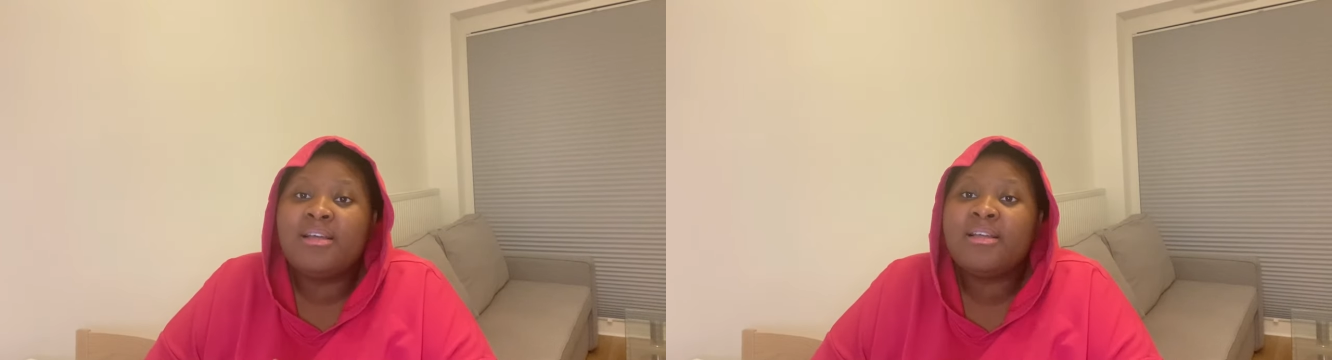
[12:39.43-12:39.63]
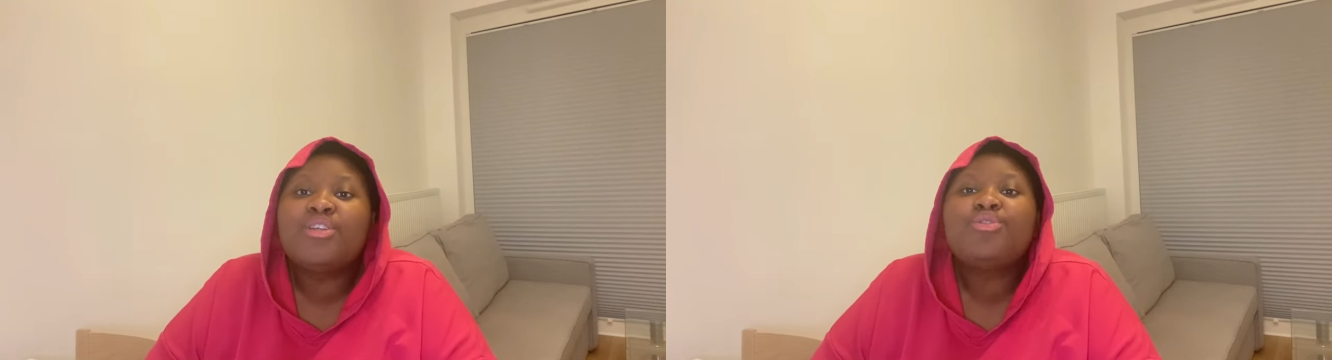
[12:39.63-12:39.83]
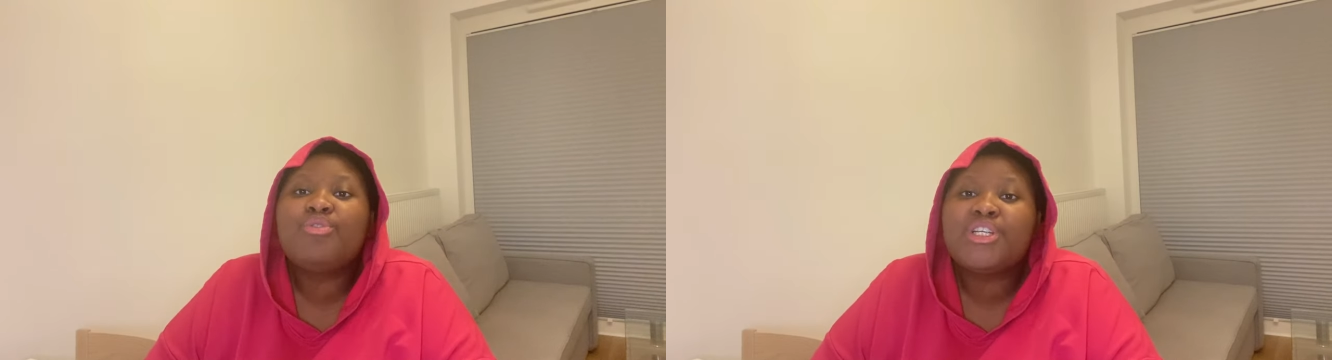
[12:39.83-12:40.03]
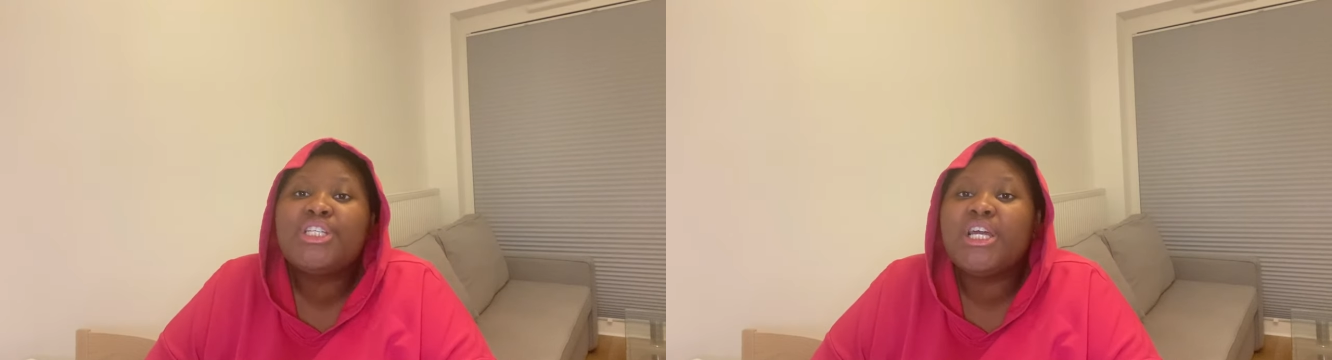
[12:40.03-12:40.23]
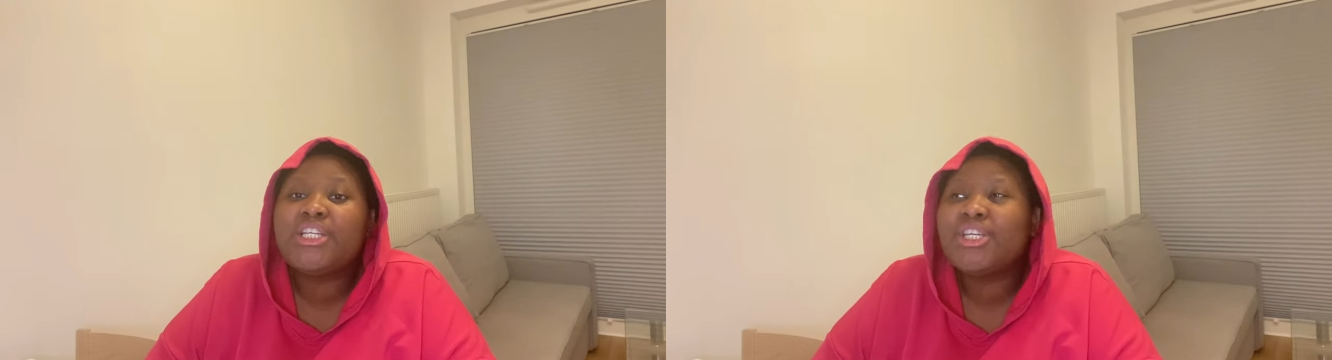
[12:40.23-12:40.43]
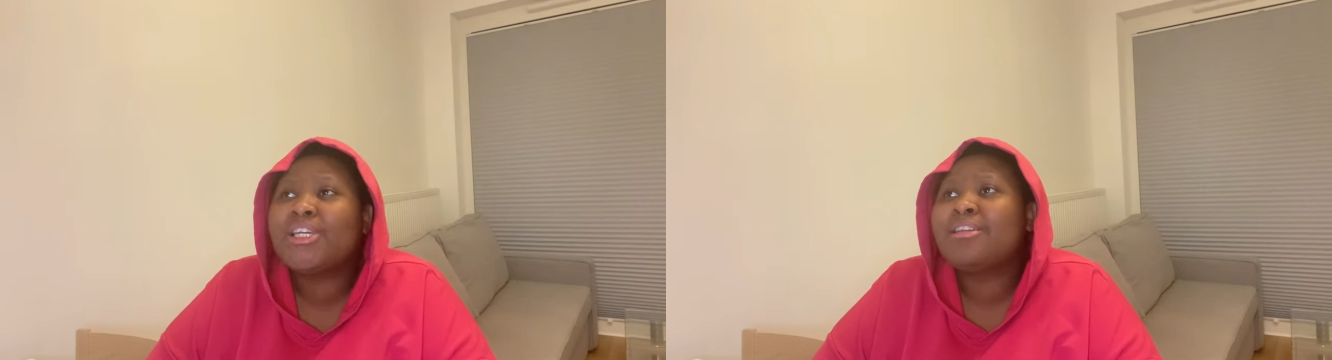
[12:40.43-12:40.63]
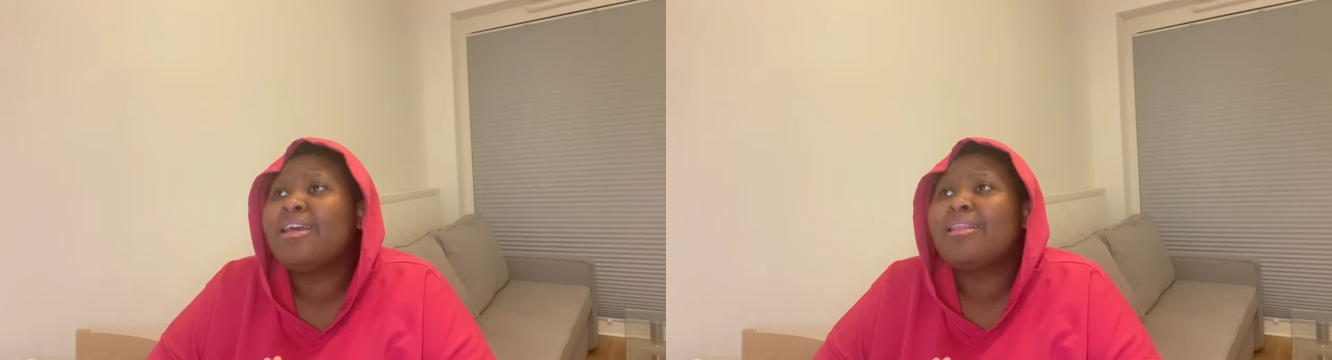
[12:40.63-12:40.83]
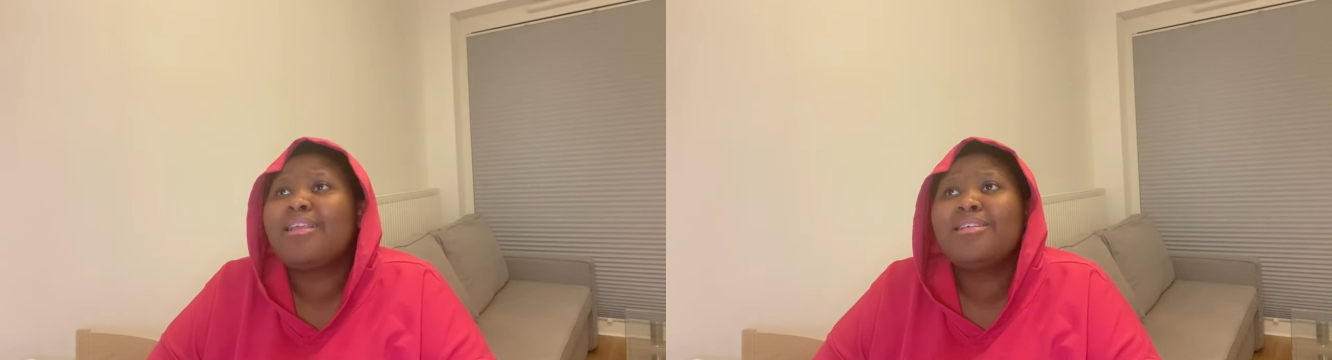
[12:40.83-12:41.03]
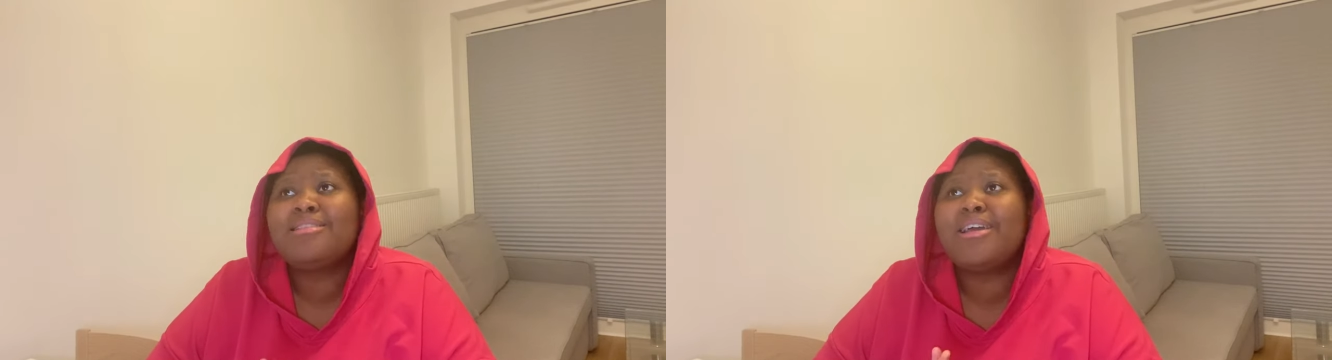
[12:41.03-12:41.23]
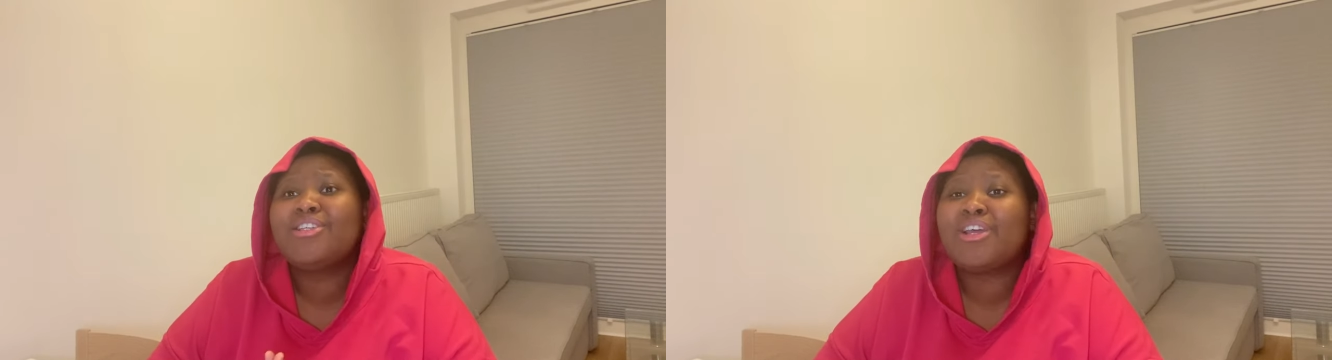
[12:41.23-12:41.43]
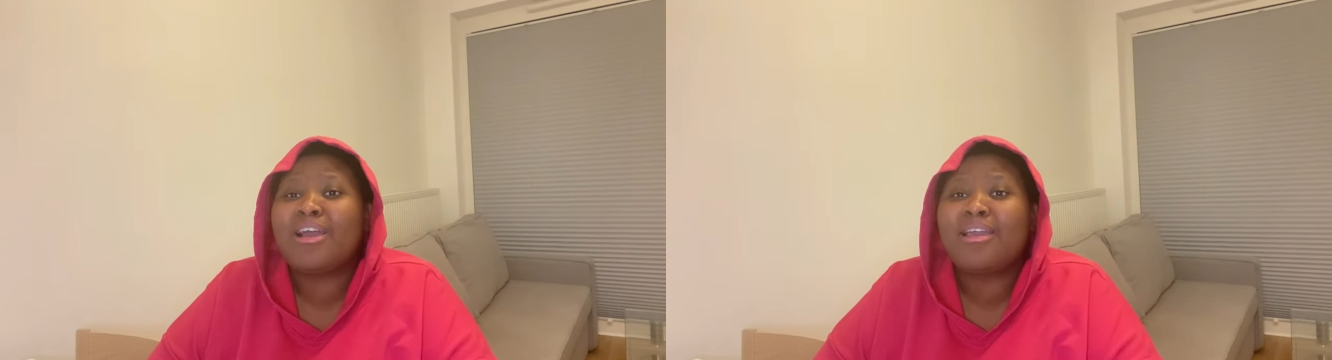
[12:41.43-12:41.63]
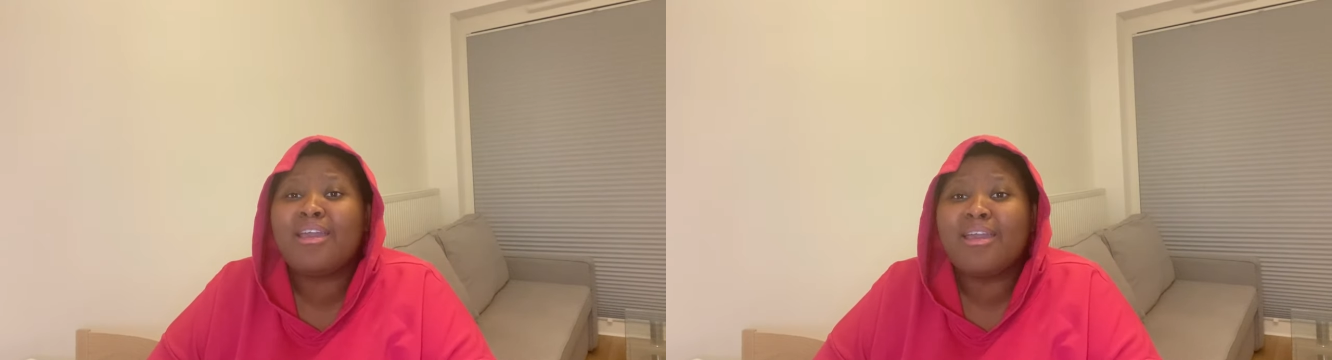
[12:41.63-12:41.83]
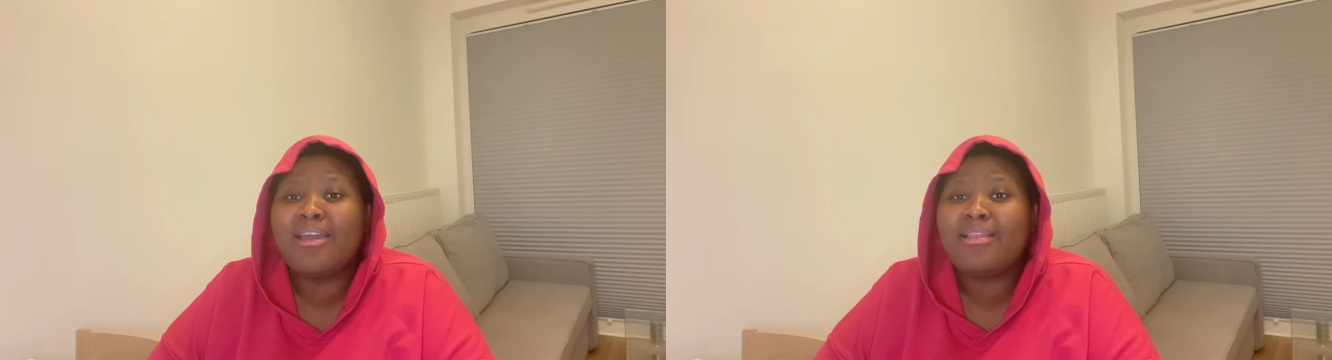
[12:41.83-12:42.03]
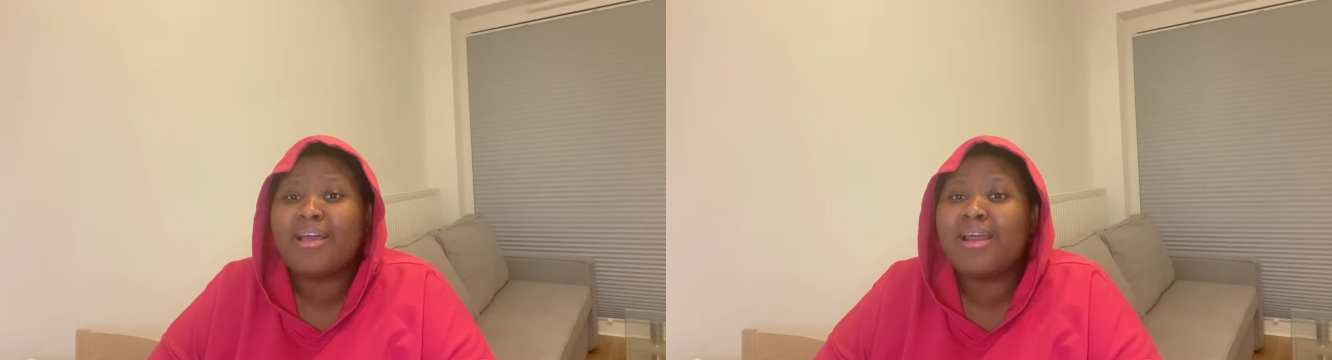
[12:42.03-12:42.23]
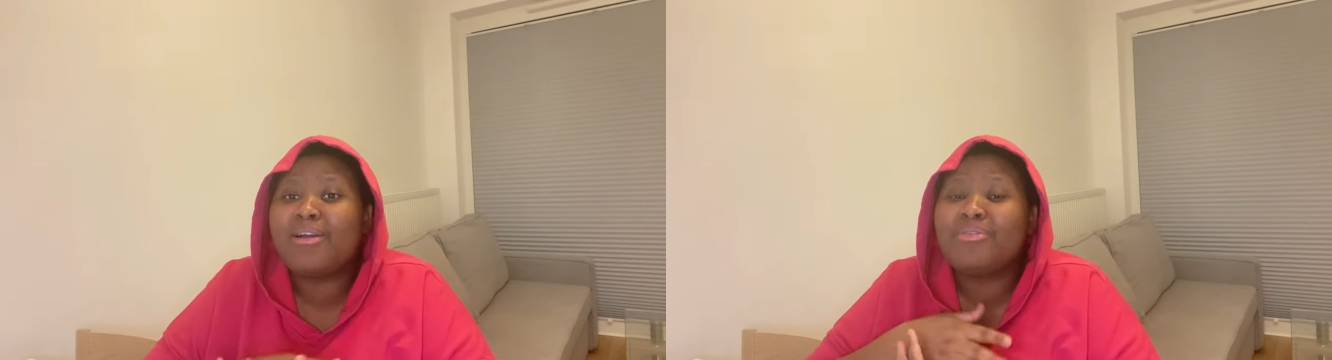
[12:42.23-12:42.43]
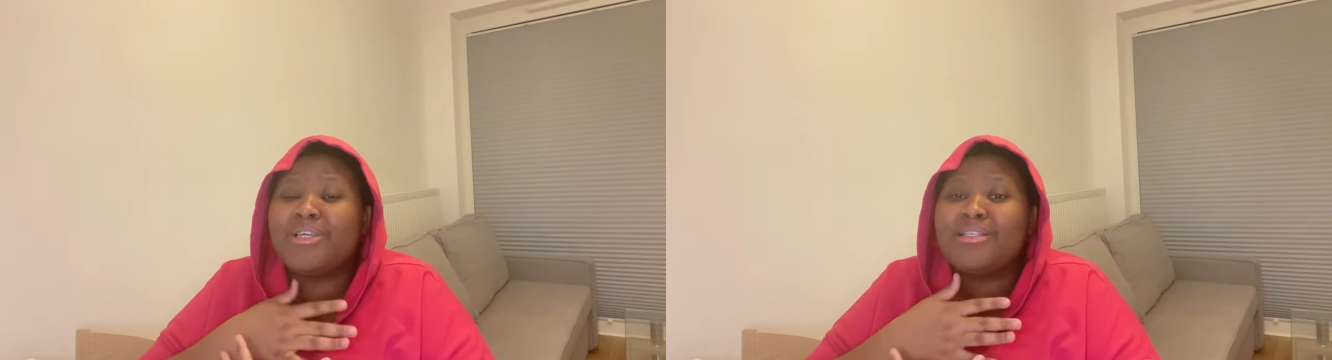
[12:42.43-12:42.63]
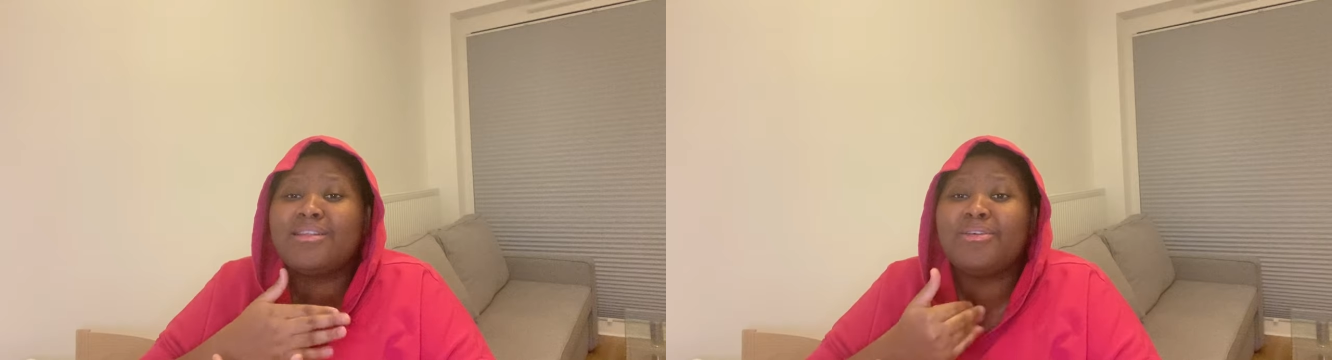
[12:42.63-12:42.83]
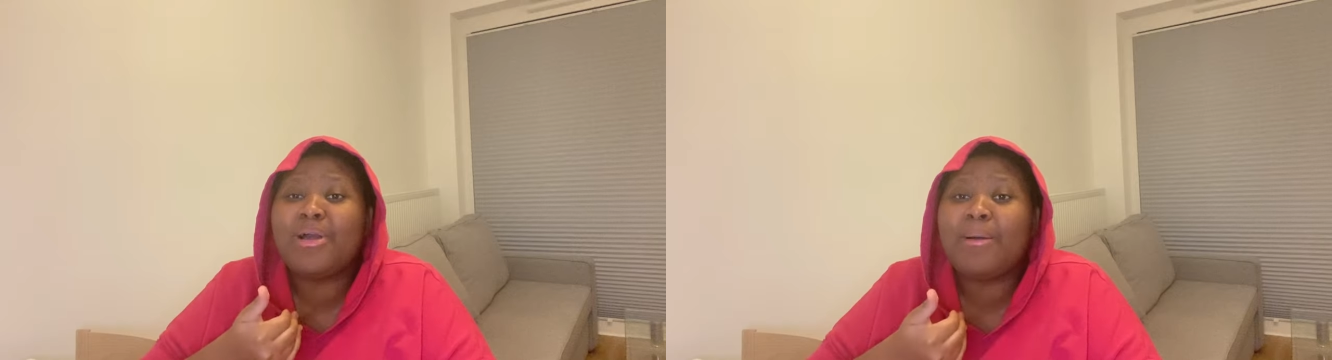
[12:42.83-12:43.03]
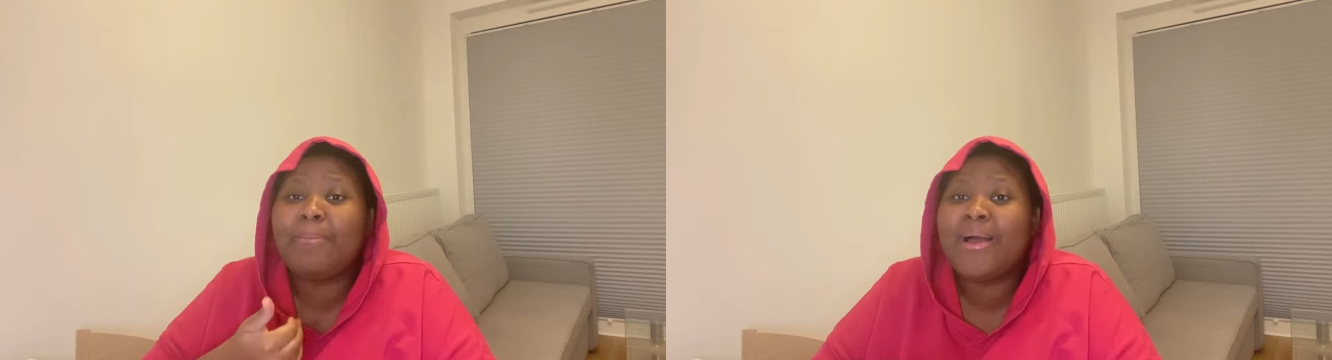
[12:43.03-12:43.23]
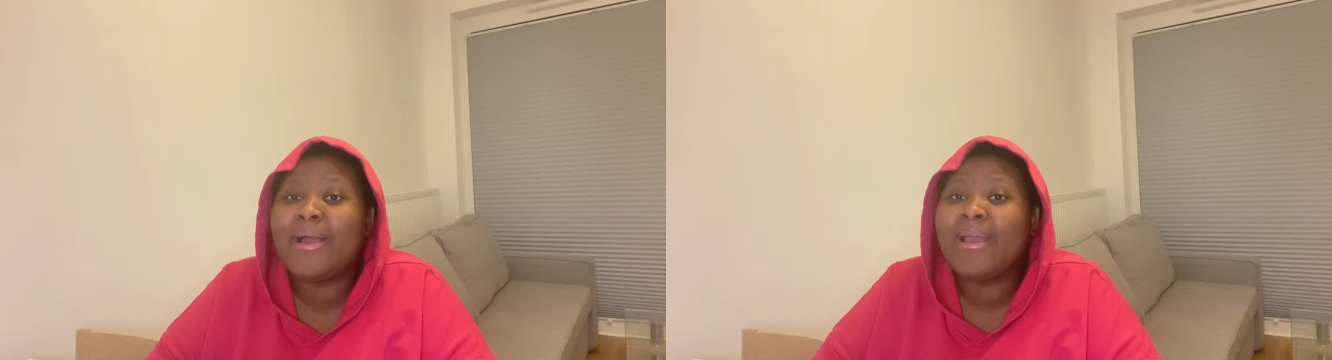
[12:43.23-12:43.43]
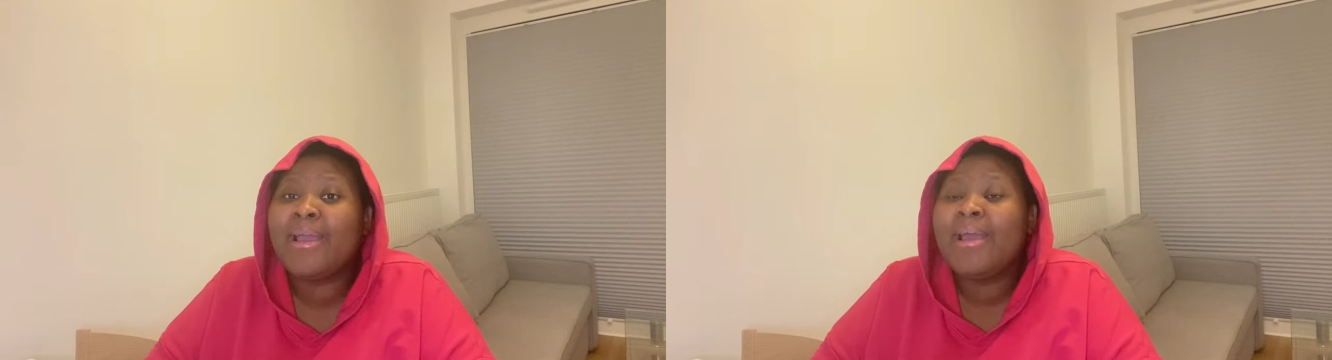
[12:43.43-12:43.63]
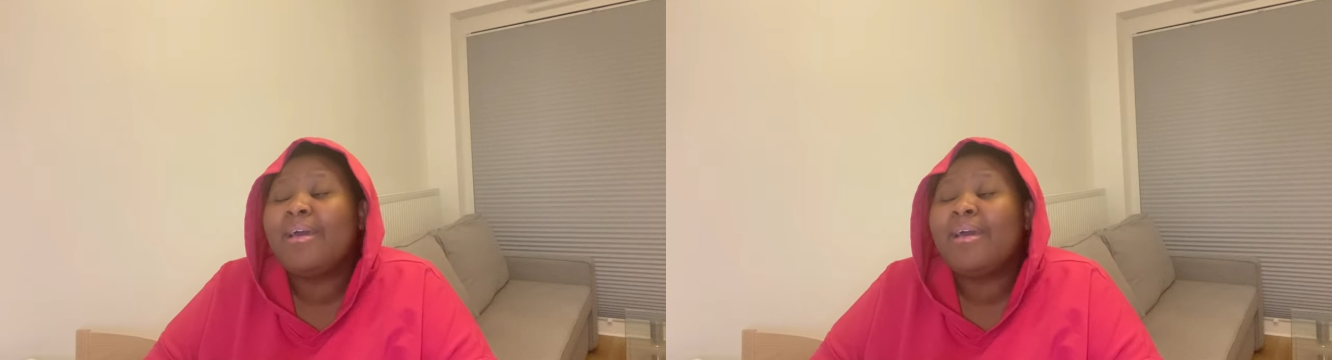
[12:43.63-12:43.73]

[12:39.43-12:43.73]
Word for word: they should wash their chicken. Then things like shaki that I could easily go and buy,